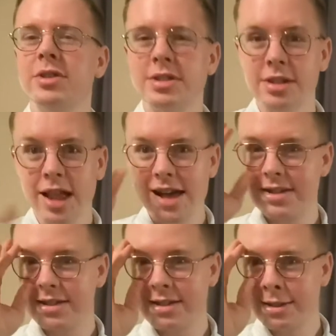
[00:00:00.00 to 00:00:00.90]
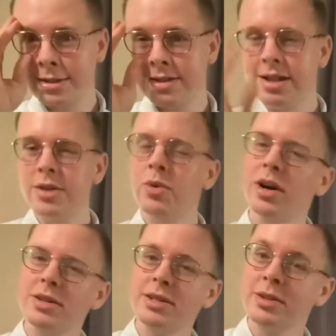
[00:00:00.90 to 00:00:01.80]
glasses and the son
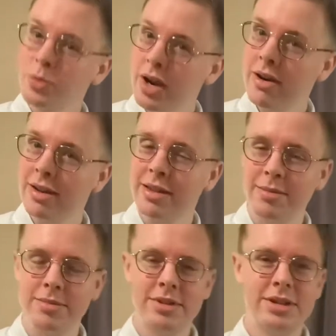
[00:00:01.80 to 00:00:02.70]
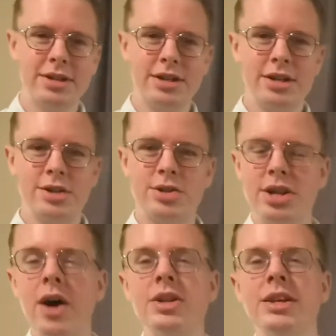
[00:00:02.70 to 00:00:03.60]
walks in wearing them,
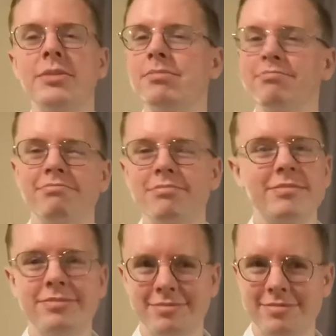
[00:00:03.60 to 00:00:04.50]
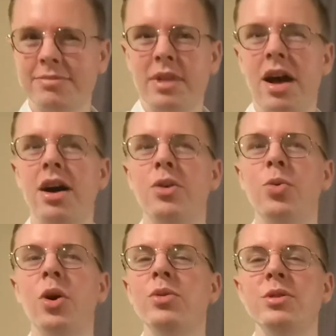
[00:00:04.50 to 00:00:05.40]
shouting a
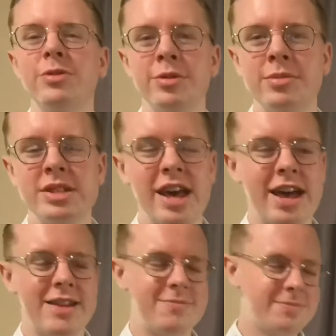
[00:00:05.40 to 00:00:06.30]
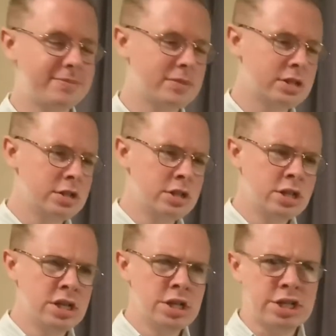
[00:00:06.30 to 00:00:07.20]
quote from Dad,
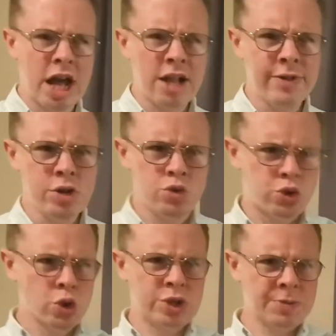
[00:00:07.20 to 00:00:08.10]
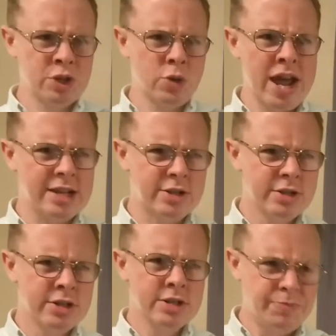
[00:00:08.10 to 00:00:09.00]
"Calvin, do something you hate!
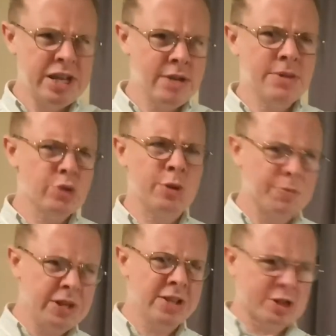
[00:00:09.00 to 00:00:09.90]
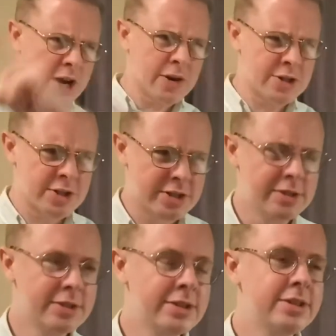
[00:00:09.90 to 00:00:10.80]
Being miserable builds character!"
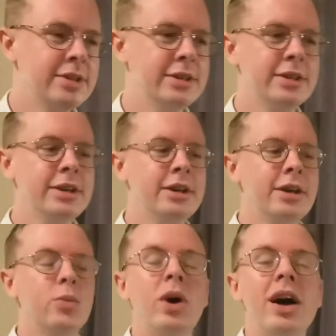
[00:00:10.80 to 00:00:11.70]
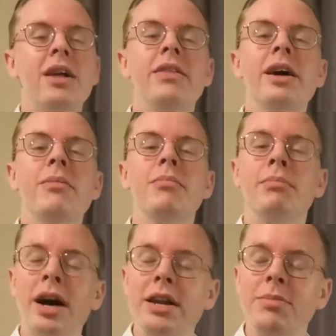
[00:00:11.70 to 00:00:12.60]
While that
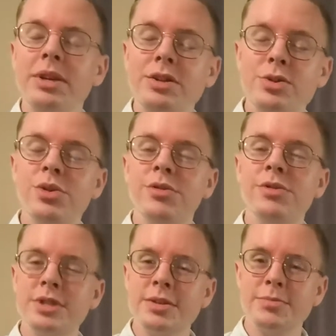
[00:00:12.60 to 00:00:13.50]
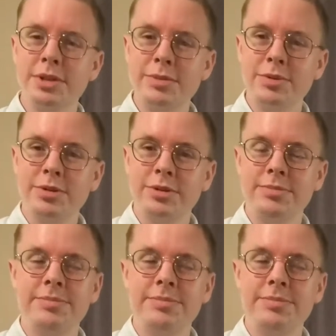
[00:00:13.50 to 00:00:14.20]
might be true for some people,